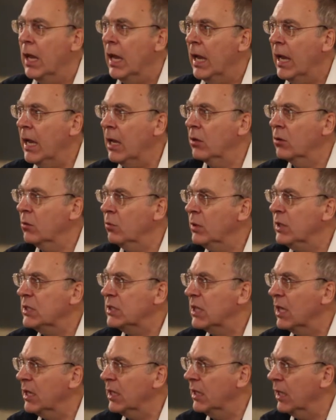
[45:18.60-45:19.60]
How do we
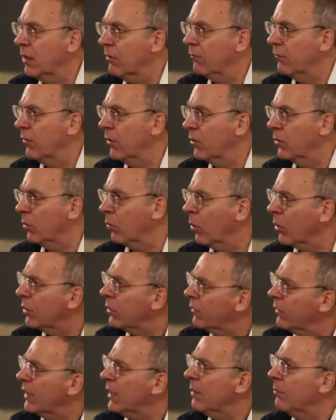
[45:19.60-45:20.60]
take it further? What
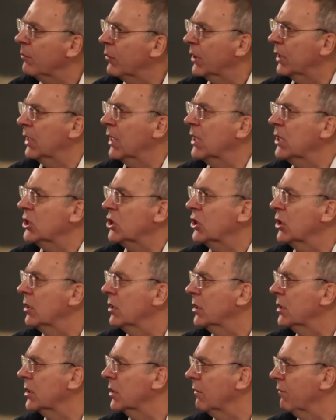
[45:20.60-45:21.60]
are the
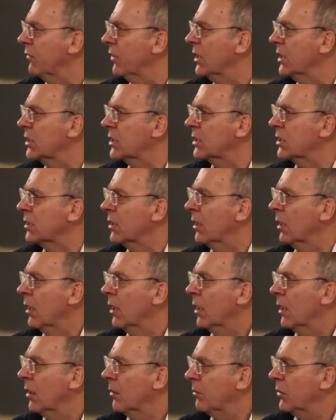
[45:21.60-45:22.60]
implications of this
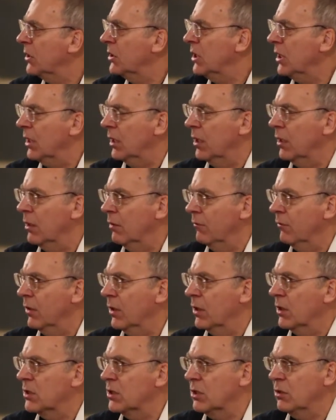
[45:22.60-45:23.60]
particular
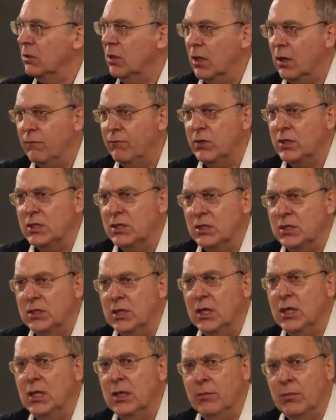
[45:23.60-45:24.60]
verse? So you have this
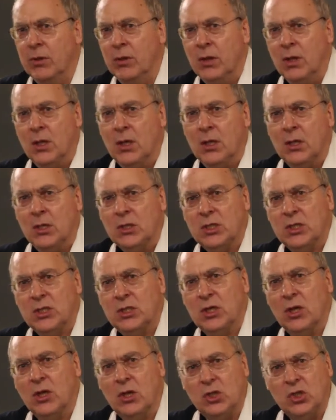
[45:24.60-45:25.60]
deep,
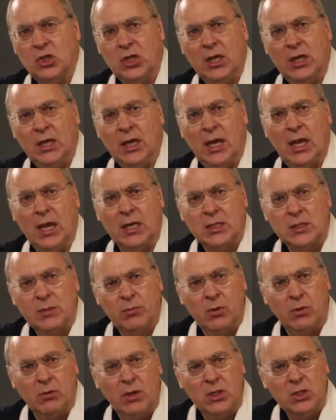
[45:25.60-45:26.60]
searching
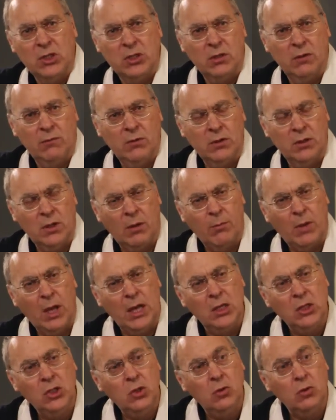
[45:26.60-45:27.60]
exploration of the
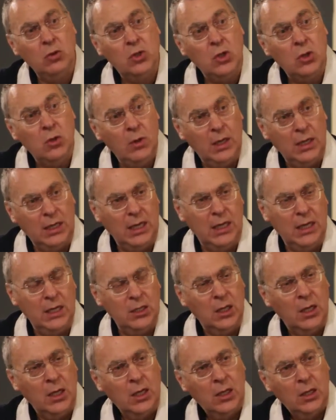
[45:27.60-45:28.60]
Dhamma, and you're doing it.
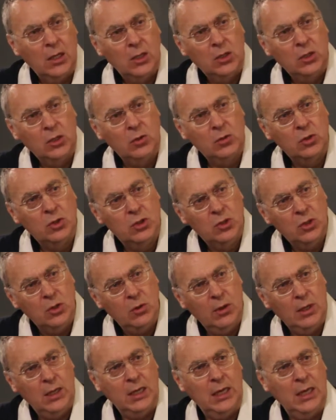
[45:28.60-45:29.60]
You're
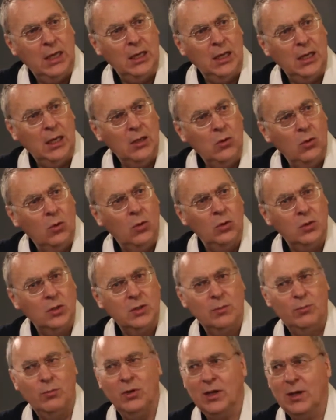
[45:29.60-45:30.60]
doing it in order
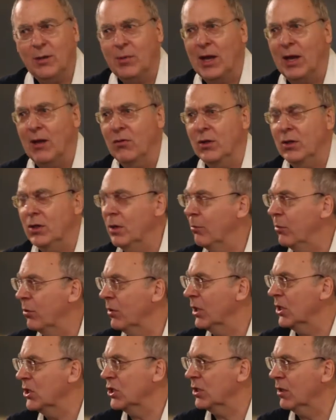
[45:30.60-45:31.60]
to bring about the
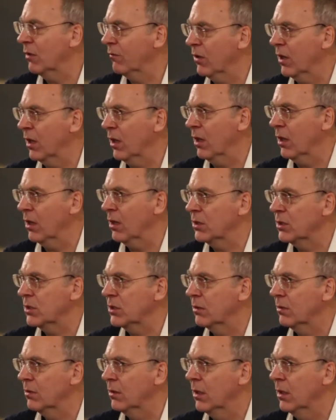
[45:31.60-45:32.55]
liberation of the heart.